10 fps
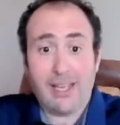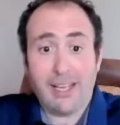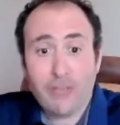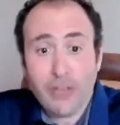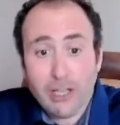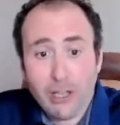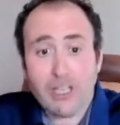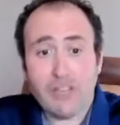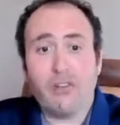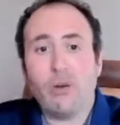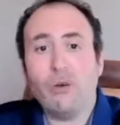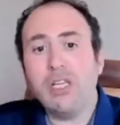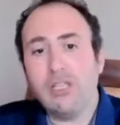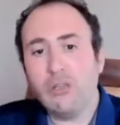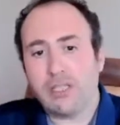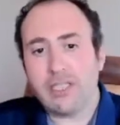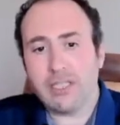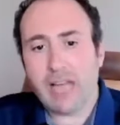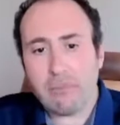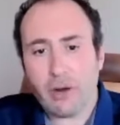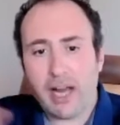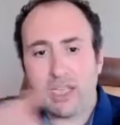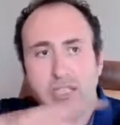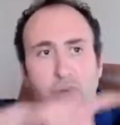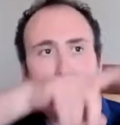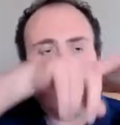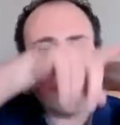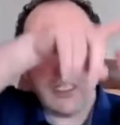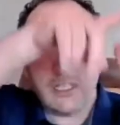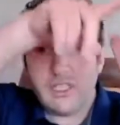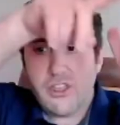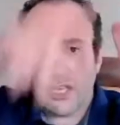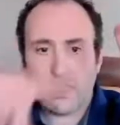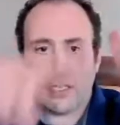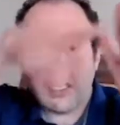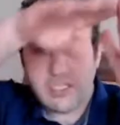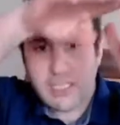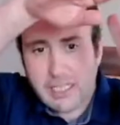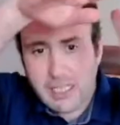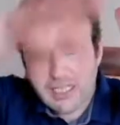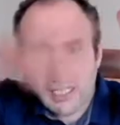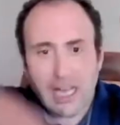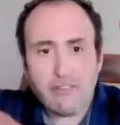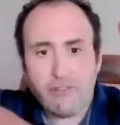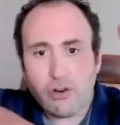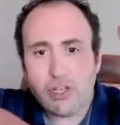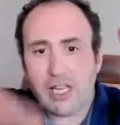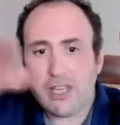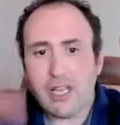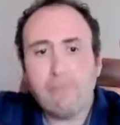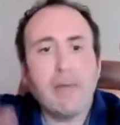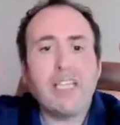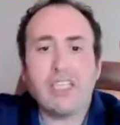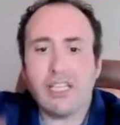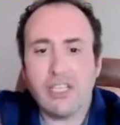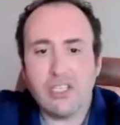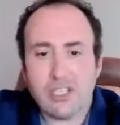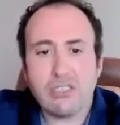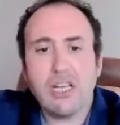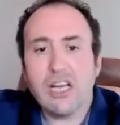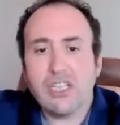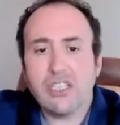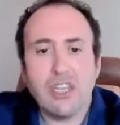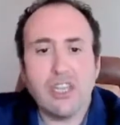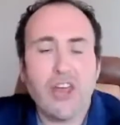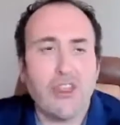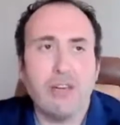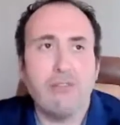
if you look, if you only look at the stock price, you would have seen this stock declined first and then basically just did nothing